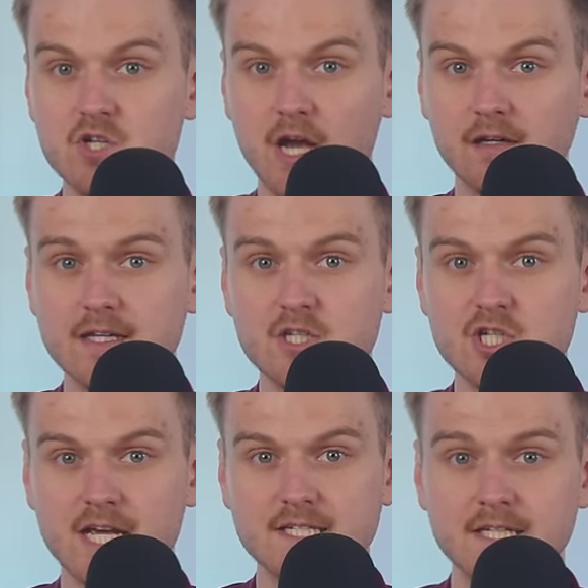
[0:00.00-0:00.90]
journalists
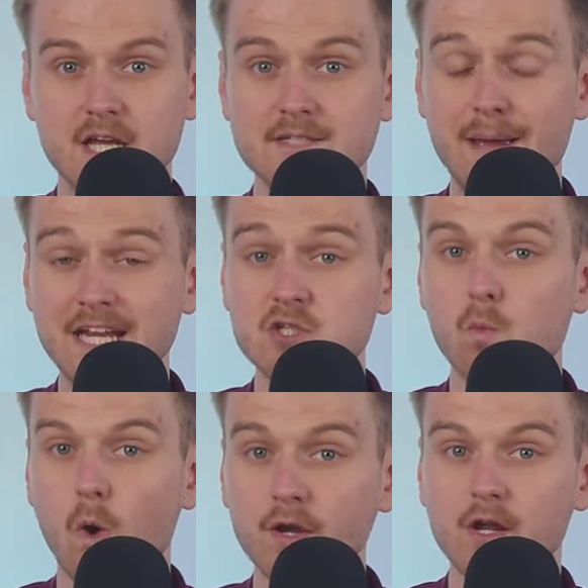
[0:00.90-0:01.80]
suggesting that as many as
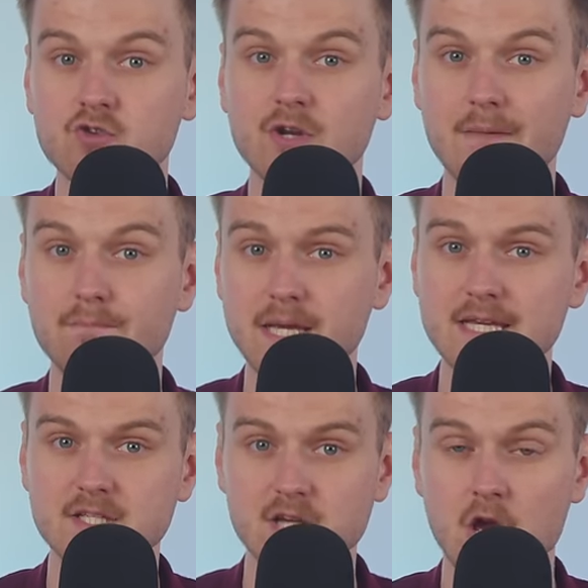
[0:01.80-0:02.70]
100
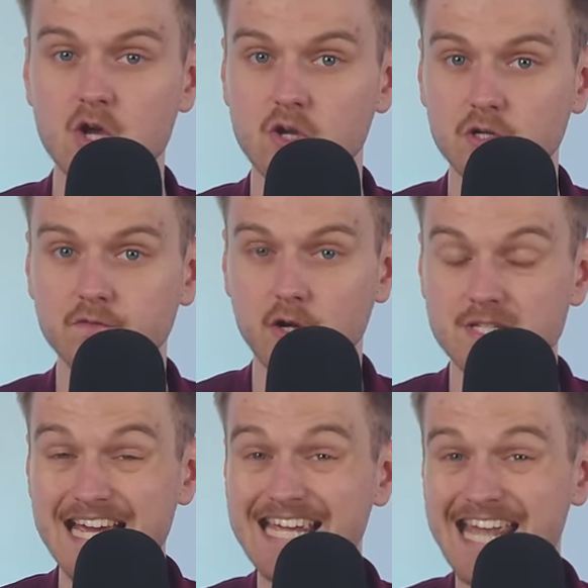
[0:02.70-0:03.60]
MPs could vote
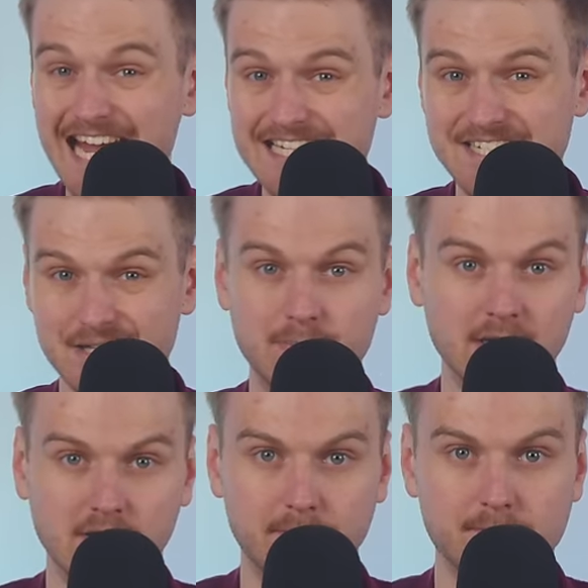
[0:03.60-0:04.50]
against the
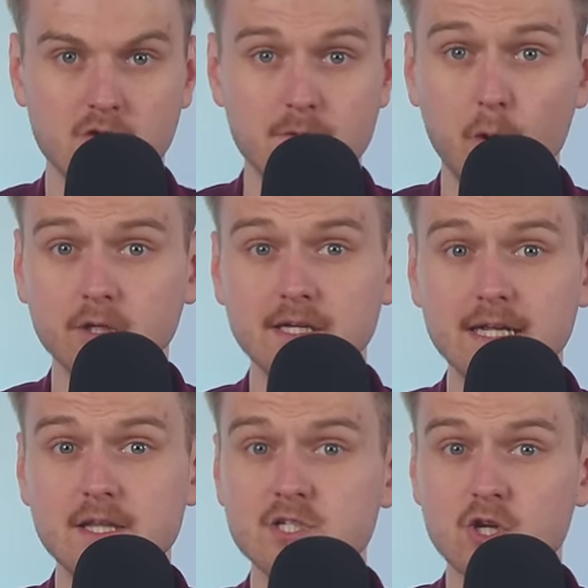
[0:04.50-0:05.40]
bill.
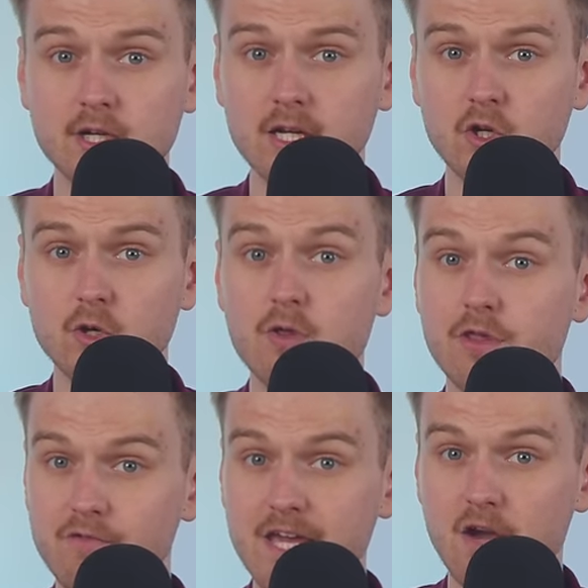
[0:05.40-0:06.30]
Reportedly, this could include
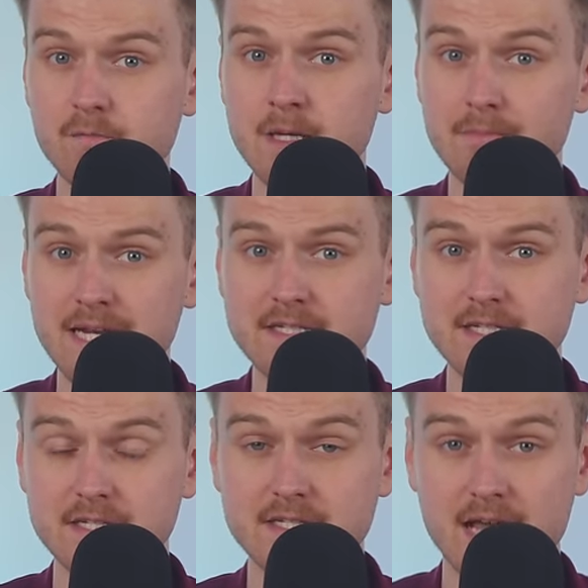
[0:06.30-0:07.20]
three government
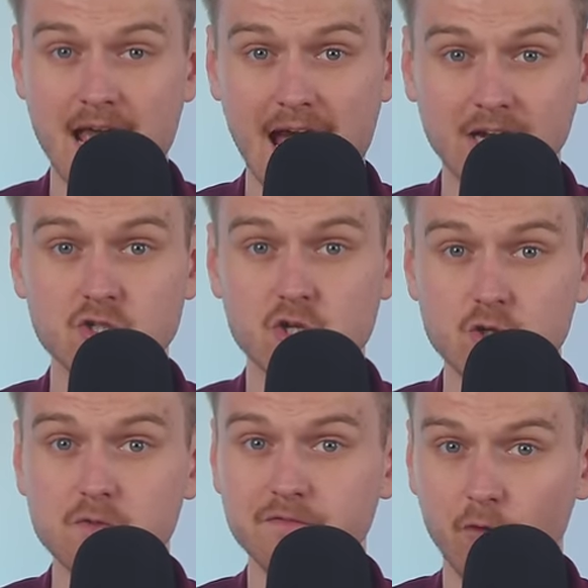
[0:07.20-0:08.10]
ministers and
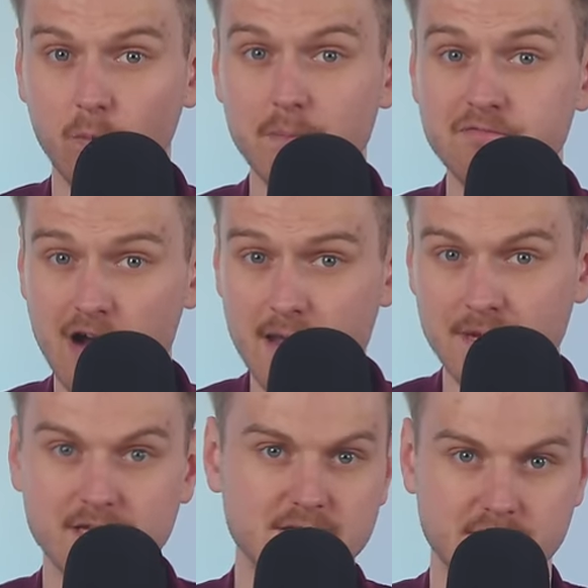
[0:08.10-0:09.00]
two former prime
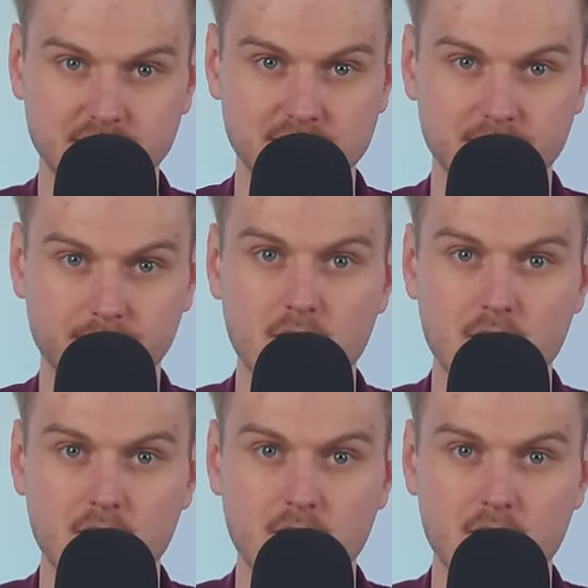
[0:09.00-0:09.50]
ministers.